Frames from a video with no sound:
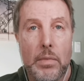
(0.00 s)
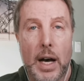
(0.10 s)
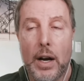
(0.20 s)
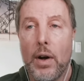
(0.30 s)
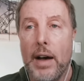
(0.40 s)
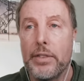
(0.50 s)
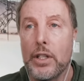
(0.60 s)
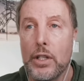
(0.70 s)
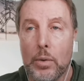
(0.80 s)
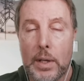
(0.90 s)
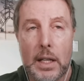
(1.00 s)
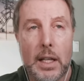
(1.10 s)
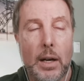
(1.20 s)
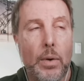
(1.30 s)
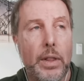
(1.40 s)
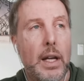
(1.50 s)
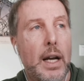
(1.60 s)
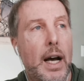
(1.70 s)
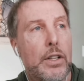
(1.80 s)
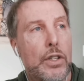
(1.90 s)
I don't have to do anything with it.
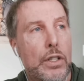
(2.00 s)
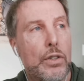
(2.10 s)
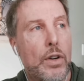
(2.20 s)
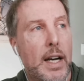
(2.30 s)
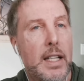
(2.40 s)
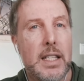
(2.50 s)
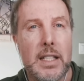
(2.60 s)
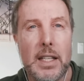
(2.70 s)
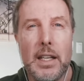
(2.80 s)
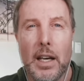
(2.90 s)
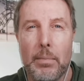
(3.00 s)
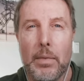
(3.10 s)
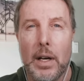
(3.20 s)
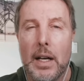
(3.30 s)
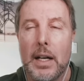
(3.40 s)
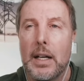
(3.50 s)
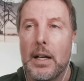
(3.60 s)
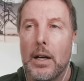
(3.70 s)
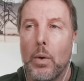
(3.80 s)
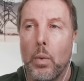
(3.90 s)
I just try and see him.
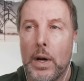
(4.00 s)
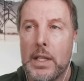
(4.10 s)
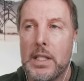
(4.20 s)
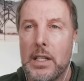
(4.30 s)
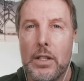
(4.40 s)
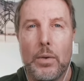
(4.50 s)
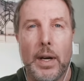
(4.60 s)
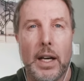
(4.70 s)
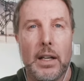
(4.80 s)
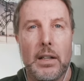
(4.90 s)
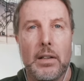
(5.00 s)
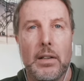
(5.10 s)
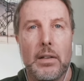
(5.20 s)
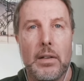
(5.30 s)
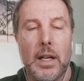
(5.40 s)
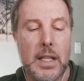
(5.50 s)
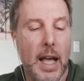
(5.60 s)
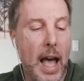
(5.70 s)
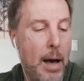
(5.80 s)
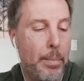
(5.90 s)
What's he doing? Is he
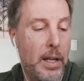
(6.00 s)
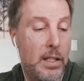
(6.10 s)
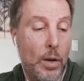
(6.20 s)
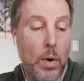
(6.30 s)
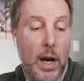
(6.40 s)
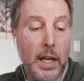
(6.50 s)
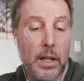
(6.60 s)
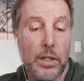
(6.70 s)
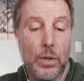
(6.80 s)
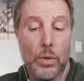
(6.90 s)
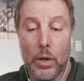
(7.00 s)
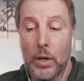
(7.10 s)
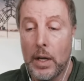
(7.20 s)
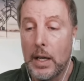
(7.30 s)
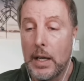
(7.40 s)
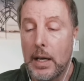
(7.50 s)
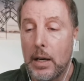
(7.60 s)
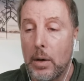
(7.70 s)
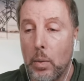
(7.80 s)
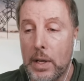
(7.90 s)
happy? Is he walking to school?
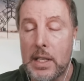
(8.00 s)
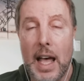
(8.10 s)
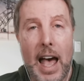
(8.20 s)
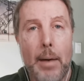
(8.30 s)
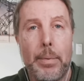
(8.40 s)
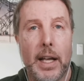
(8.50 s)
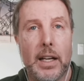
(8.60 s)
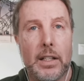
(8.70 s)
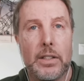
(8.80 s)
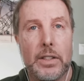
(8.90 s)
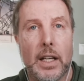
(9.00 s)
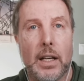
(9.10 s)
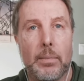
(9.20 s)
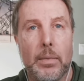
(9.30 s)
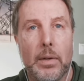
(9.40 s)
What's happening to him?